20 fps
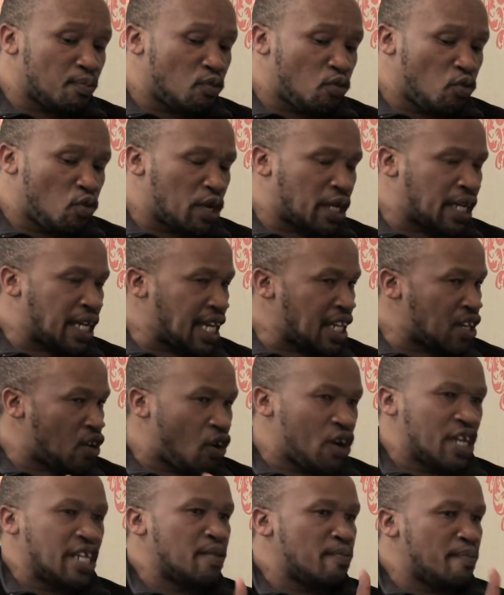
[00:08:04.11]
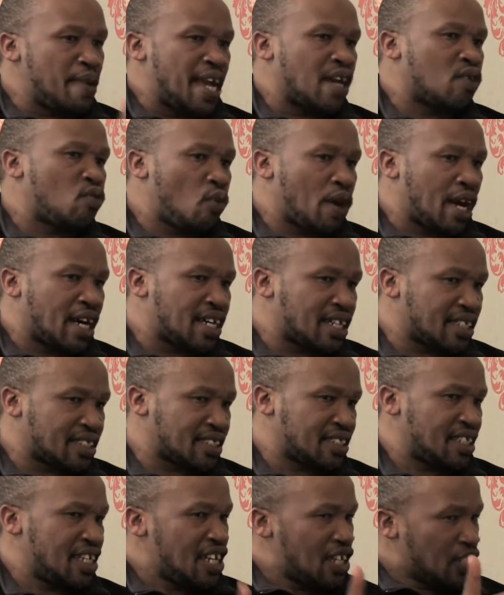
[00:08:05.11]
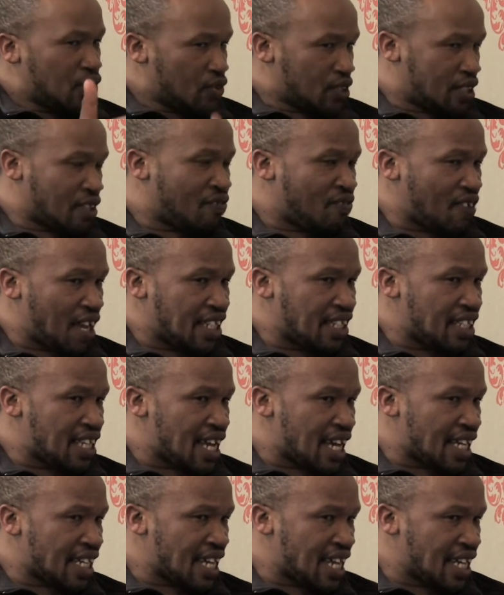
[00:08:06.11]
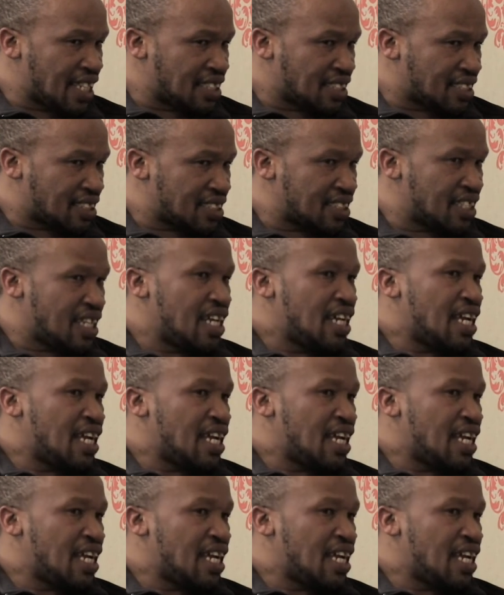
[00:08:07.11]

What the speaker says: we can only make workers to defend their gains,